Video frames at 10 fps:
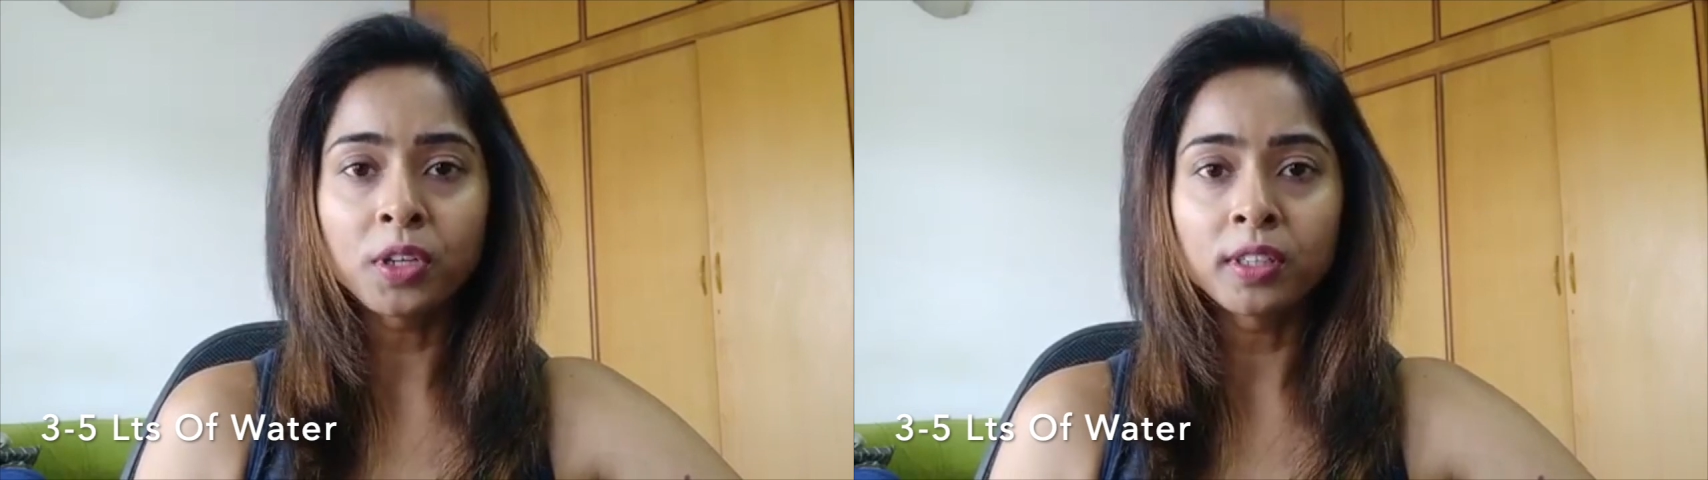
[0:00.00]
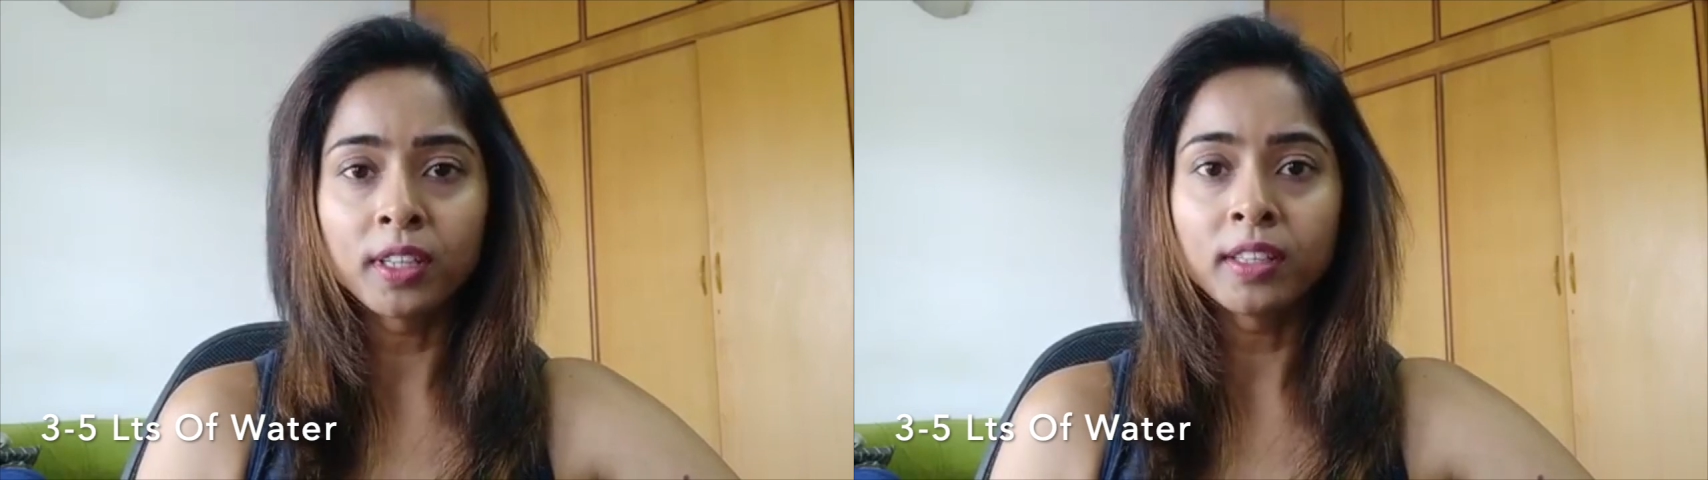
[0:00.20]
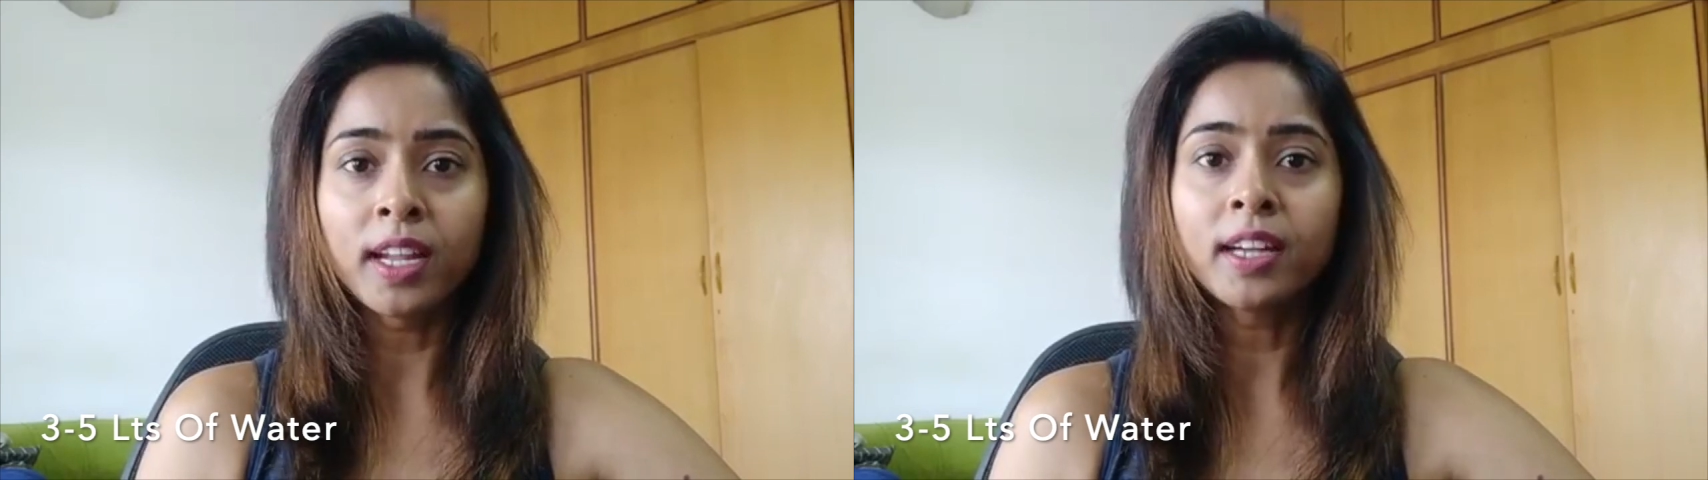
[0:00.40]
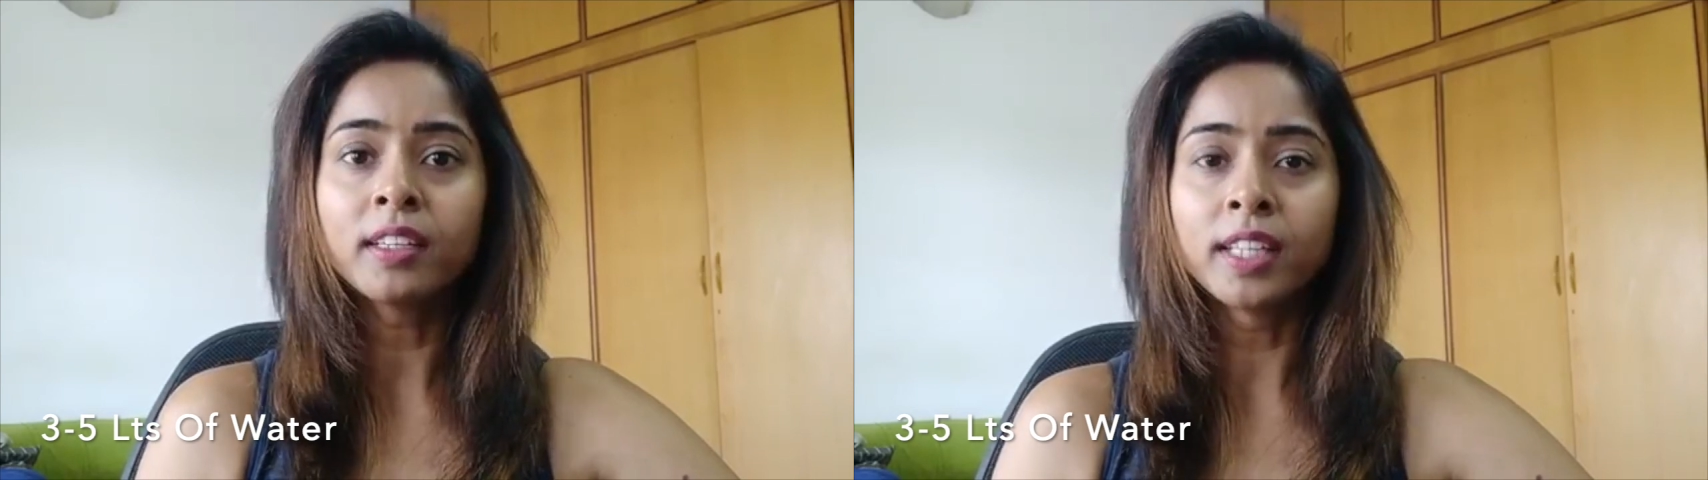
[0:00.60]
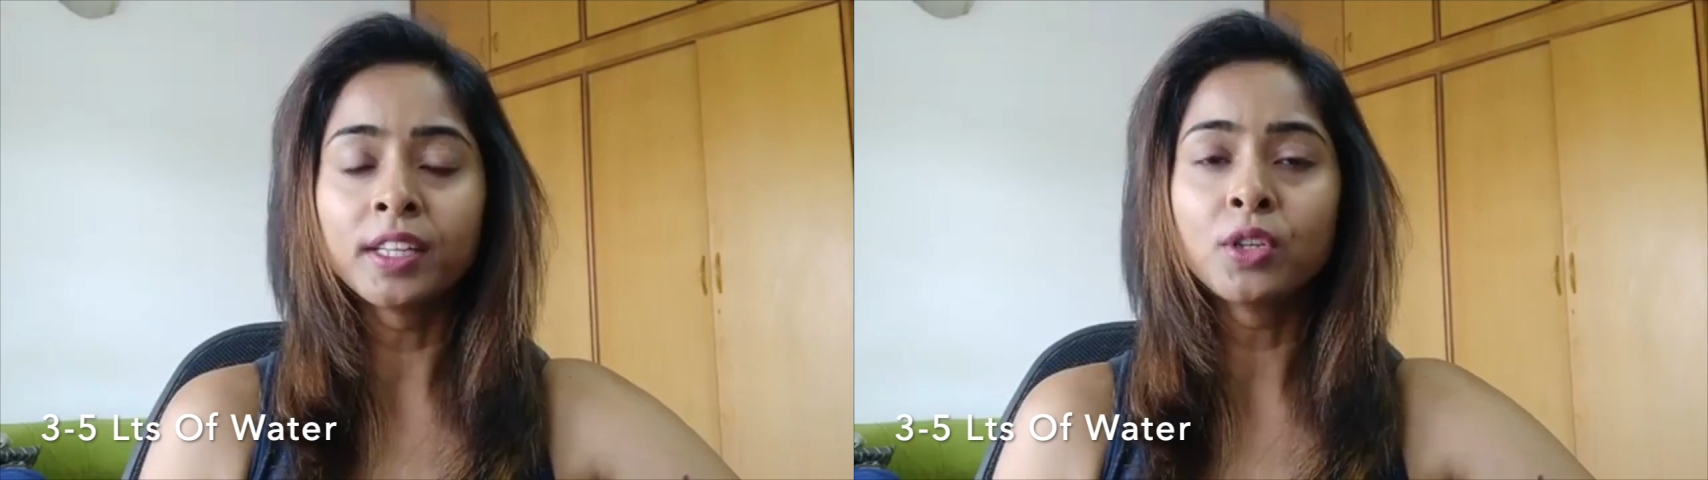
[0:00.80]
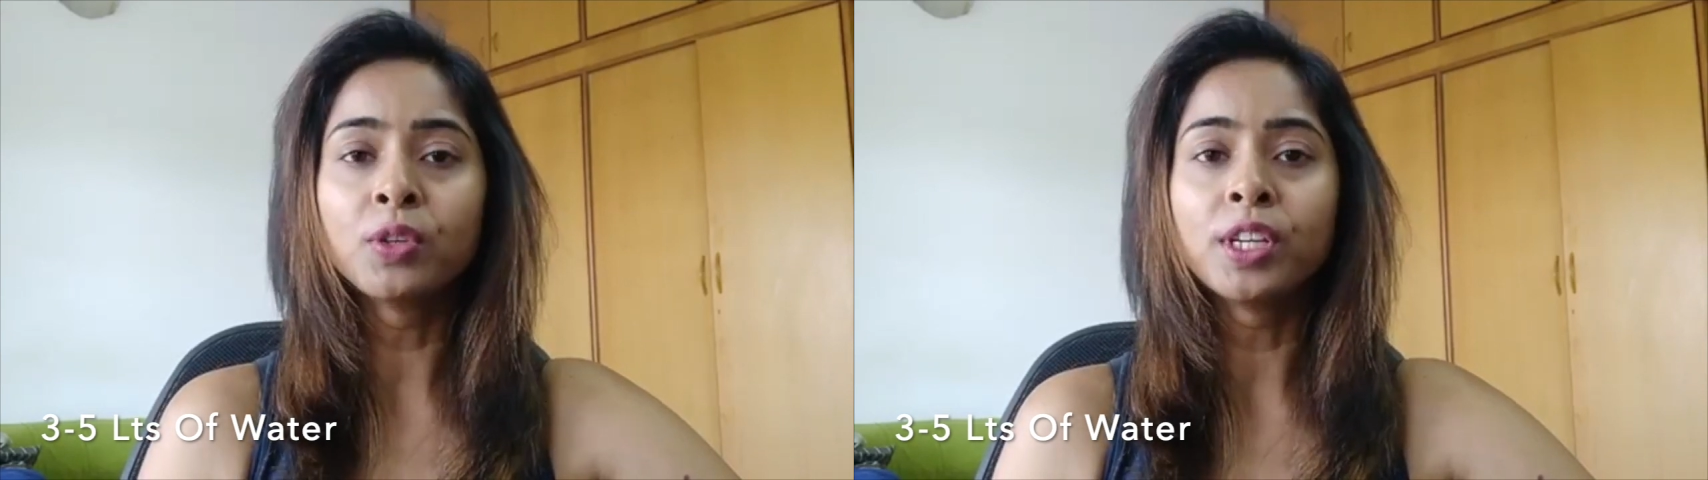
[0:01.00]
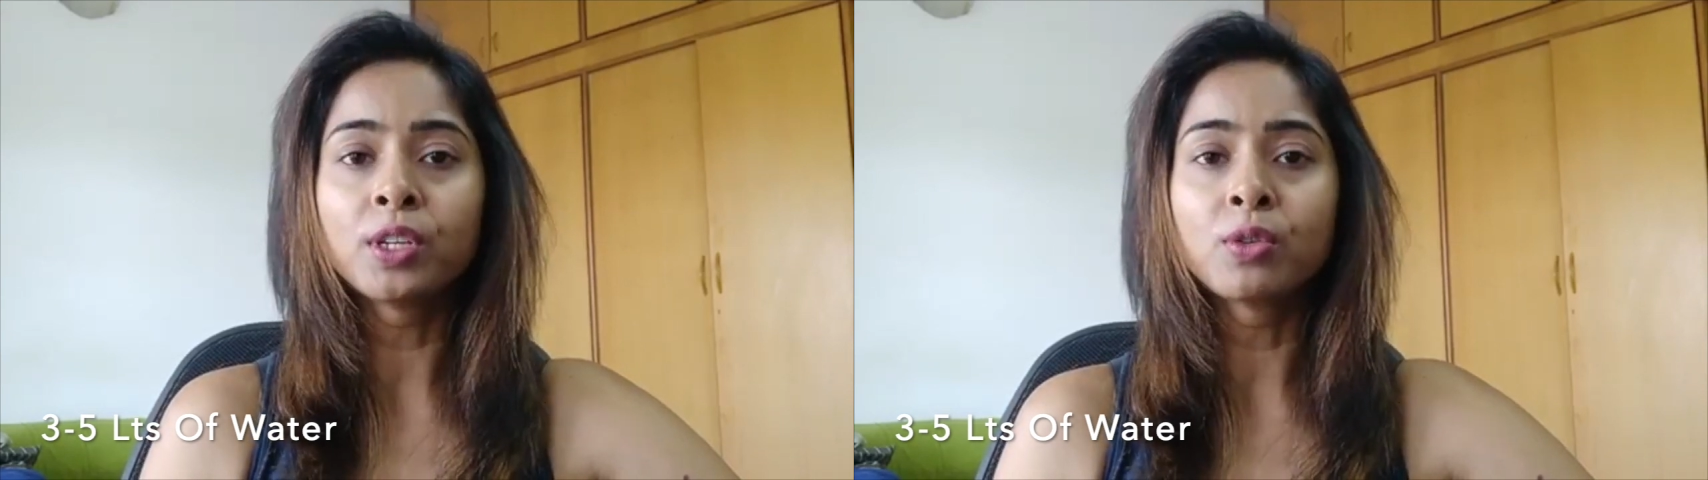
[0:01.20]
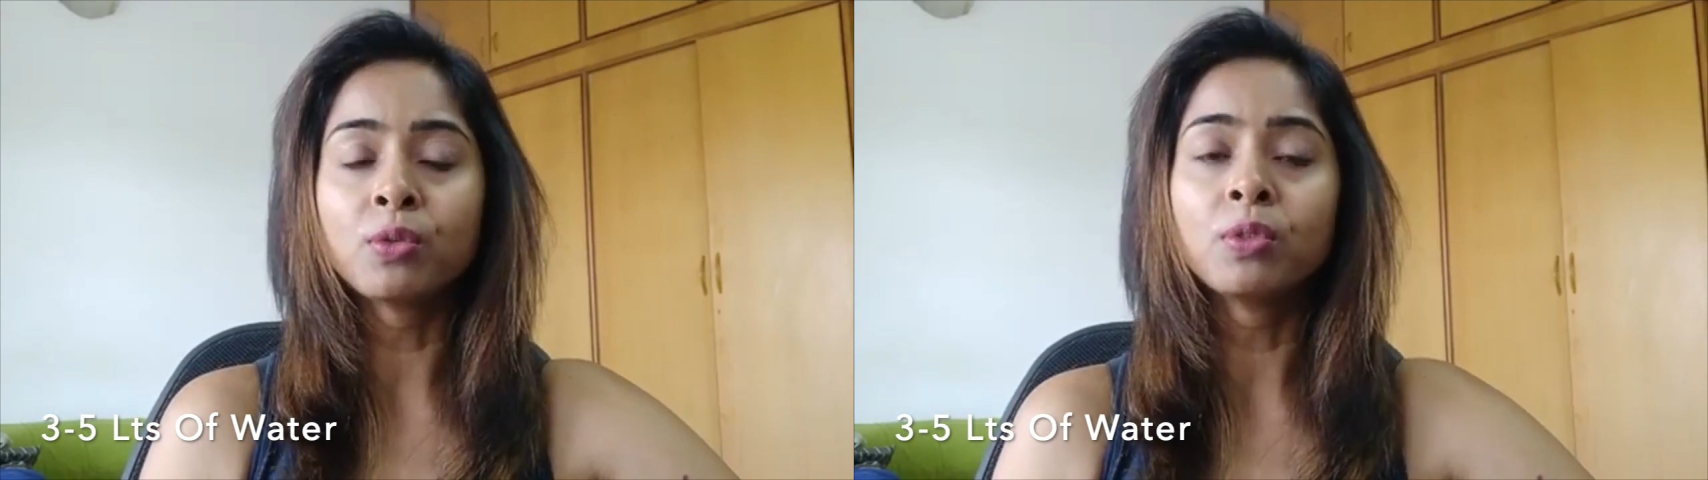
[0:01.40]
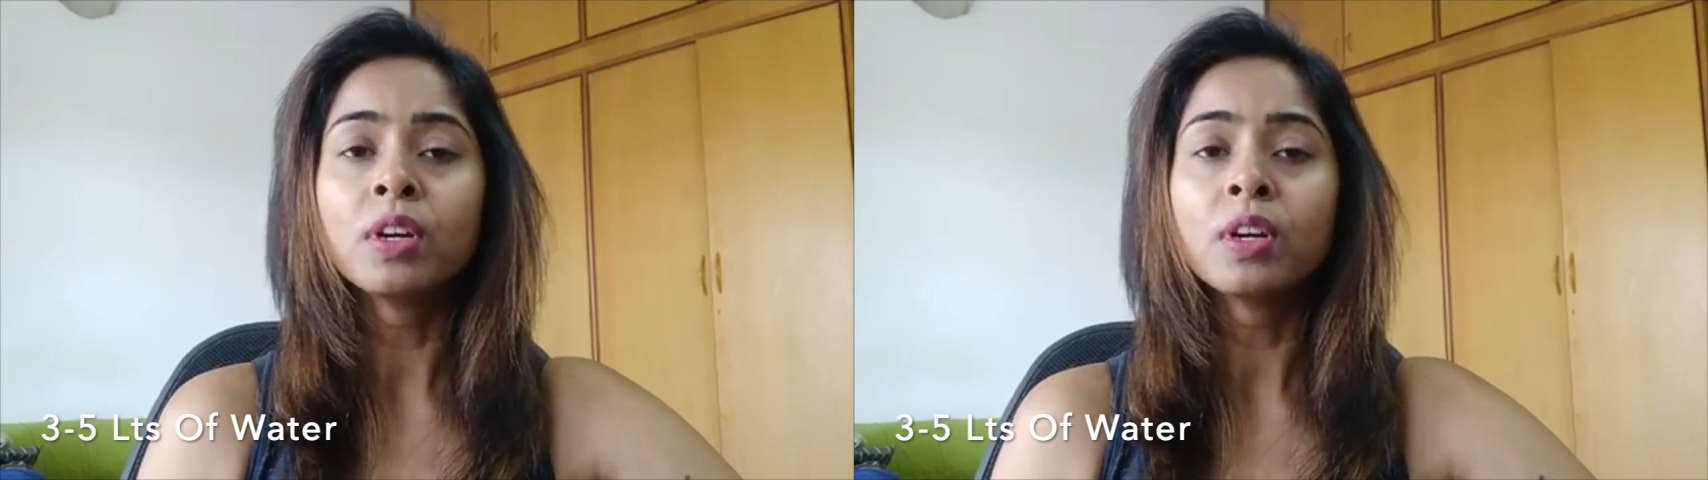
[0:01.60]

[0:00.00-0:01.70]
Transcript: water than that then you need to